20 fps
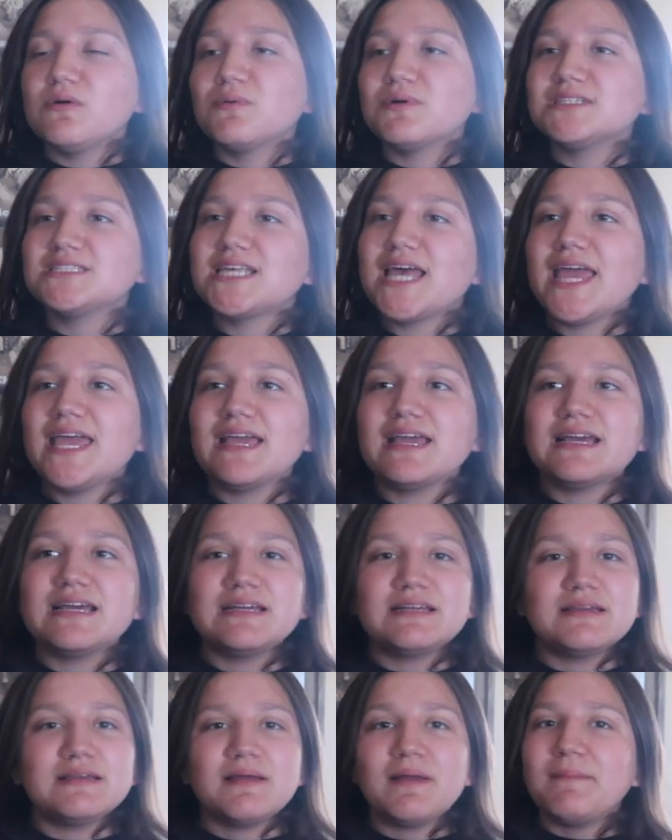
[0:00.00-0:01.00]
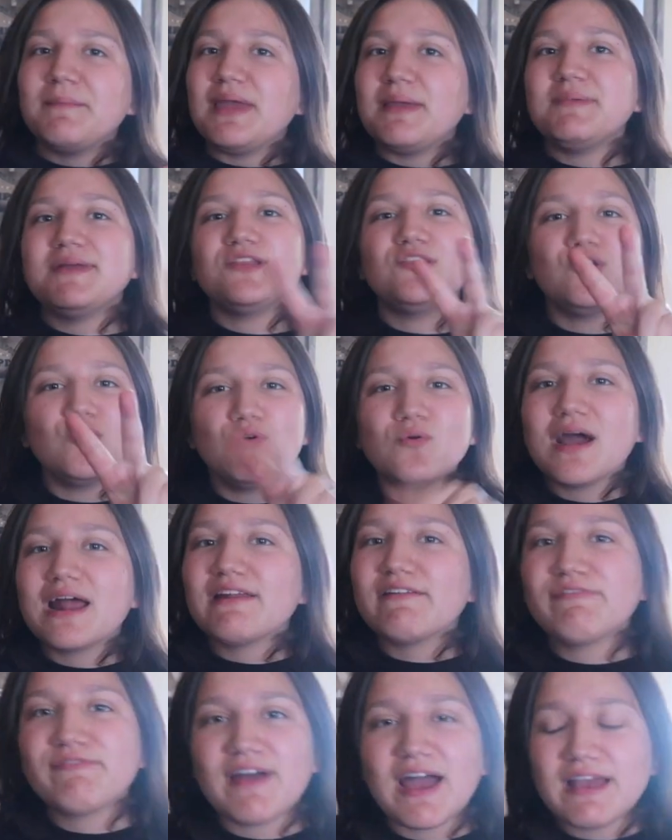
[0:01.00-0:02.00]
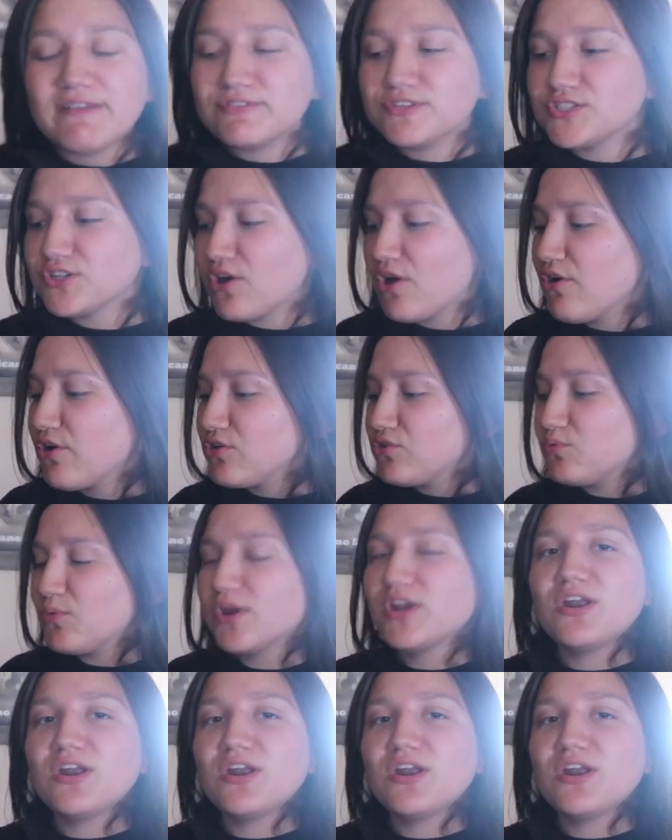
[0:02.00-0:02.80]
was like maybe 2 out of 5 stars.